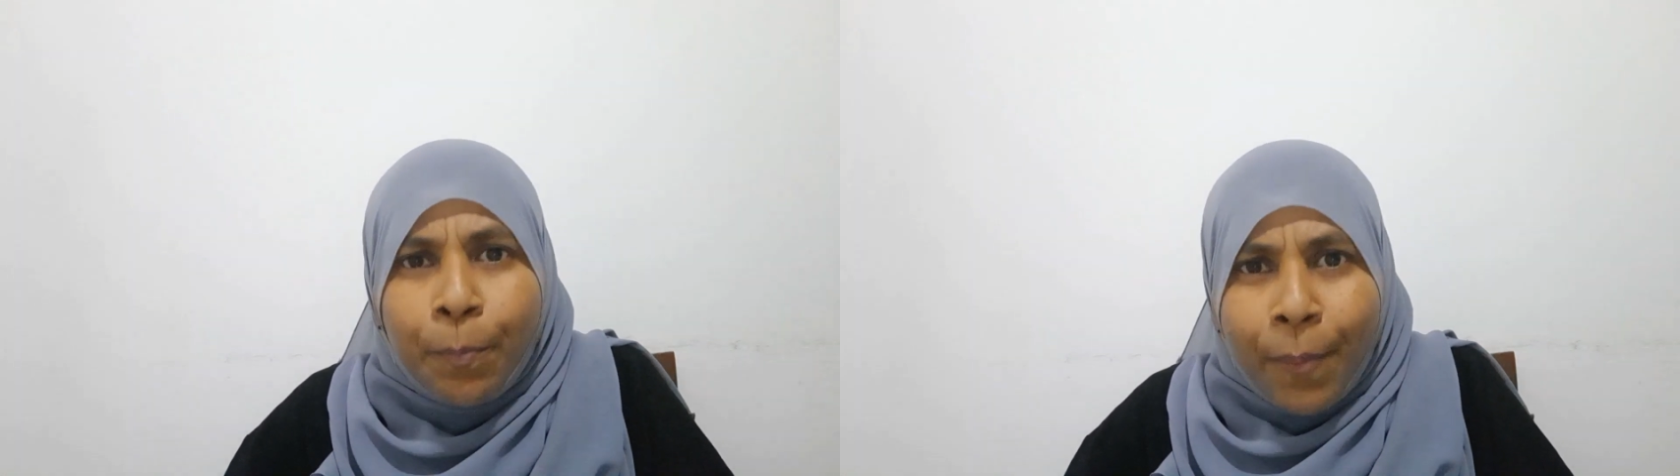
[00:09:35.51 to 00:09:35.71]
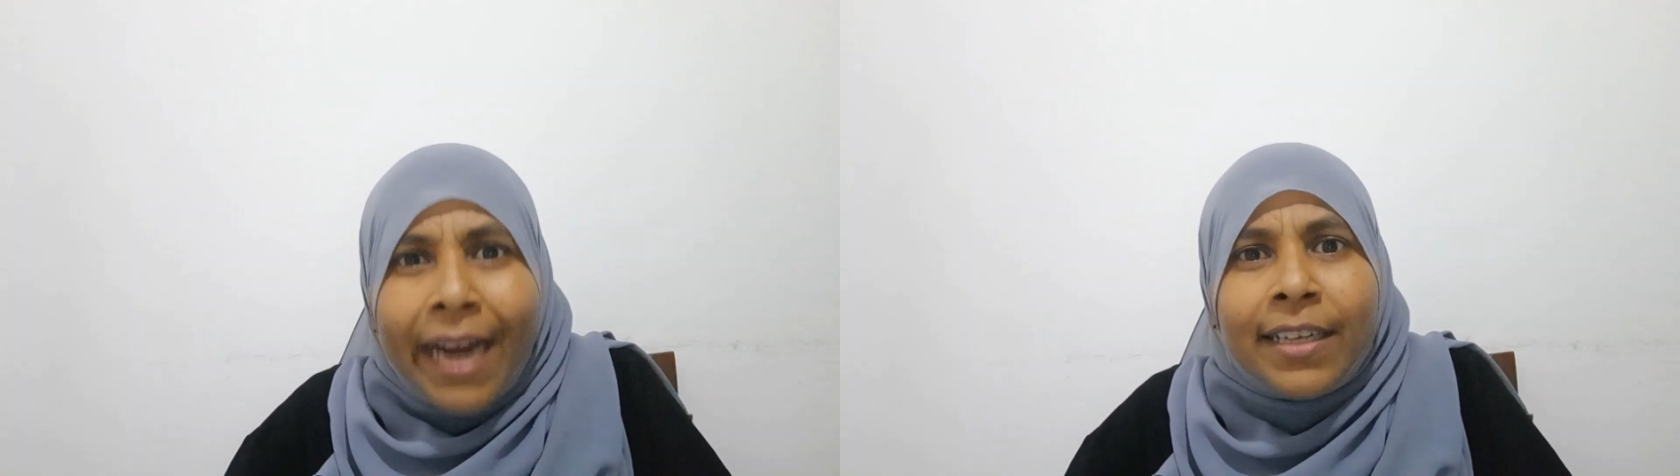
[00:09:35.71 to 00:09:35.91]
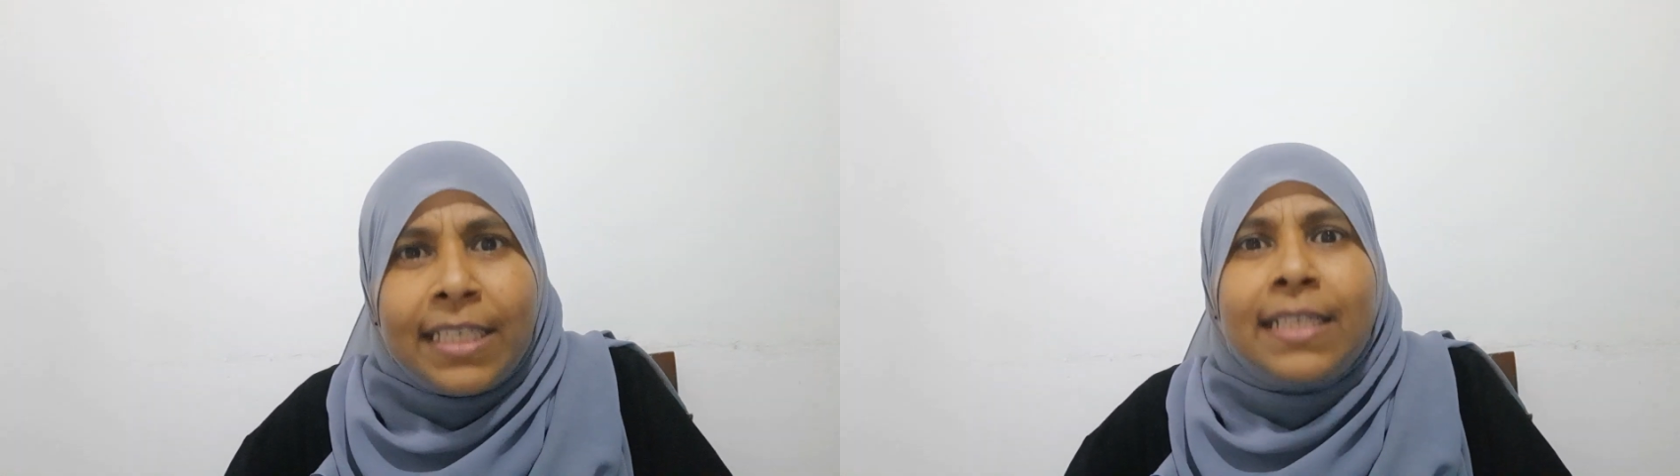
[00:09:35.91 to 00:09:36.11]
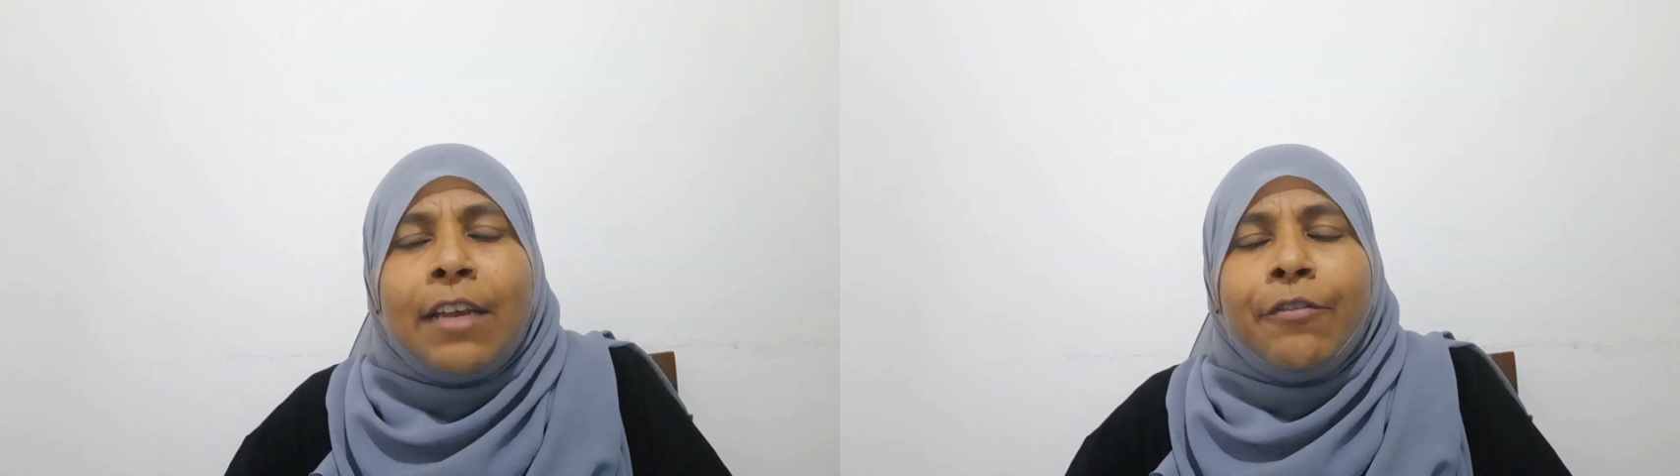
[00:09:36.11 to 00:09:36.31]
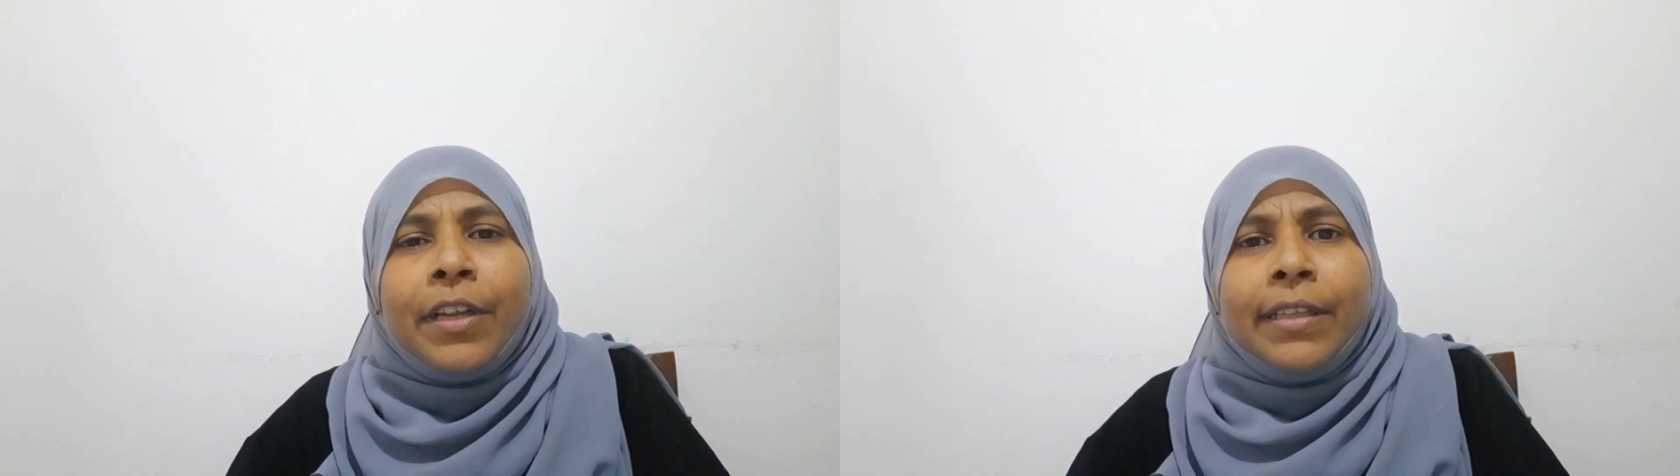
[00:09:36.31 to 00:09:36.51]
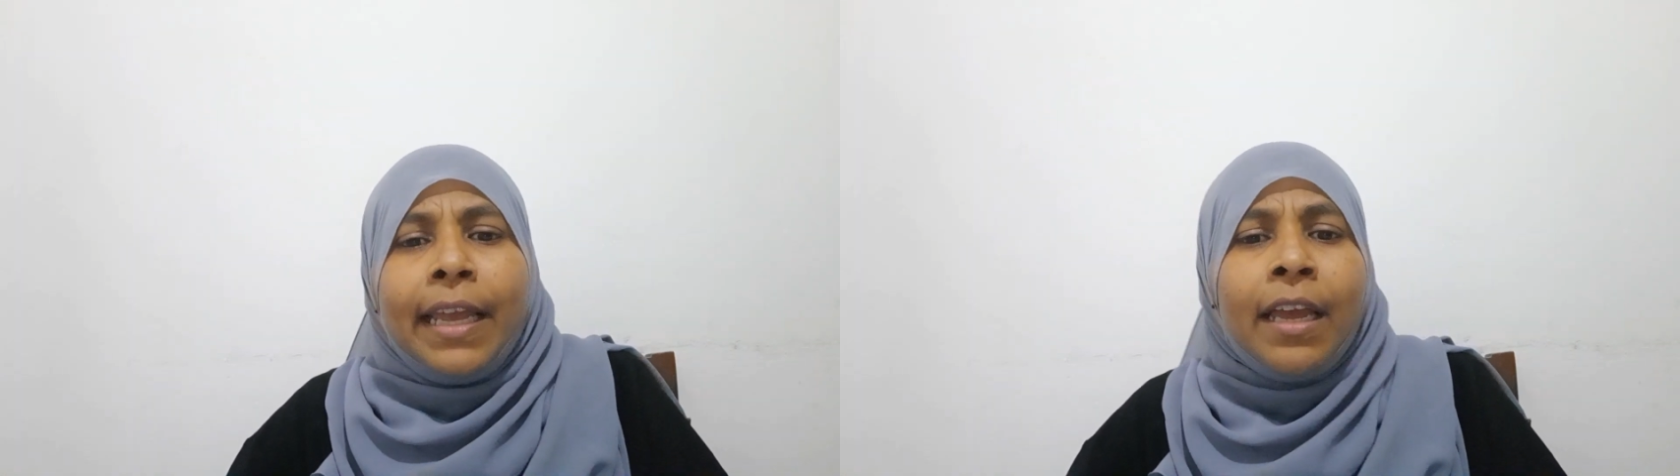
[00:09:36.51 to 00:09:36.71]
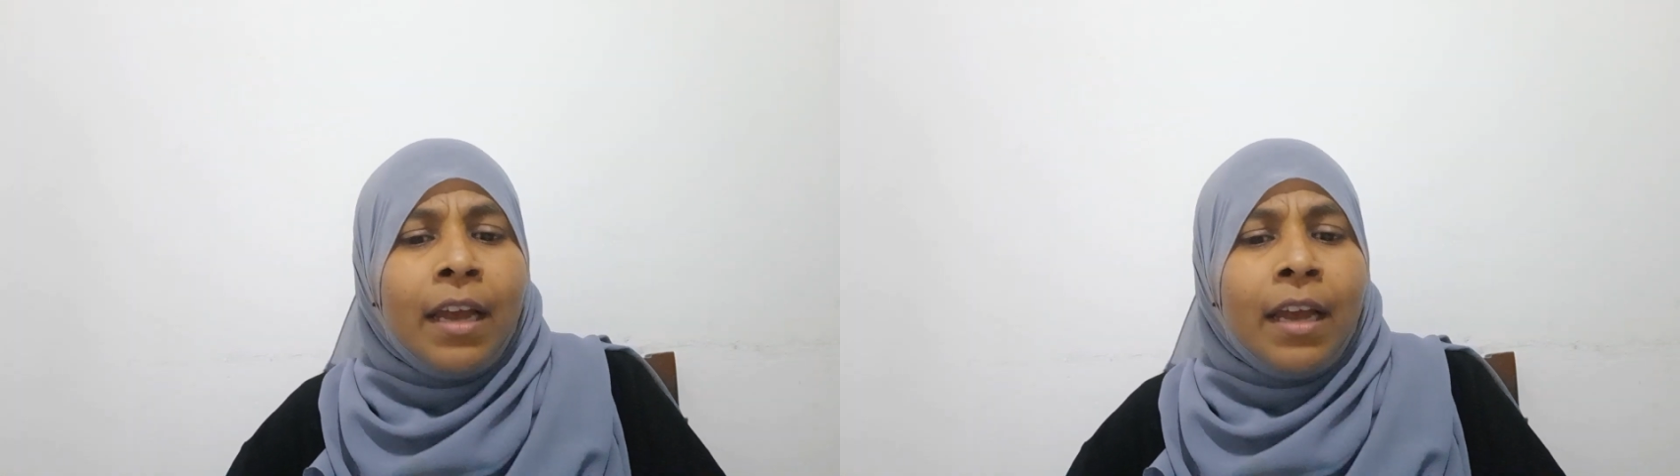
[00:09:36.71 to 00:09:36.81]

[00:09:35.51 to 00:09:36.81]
to practice everything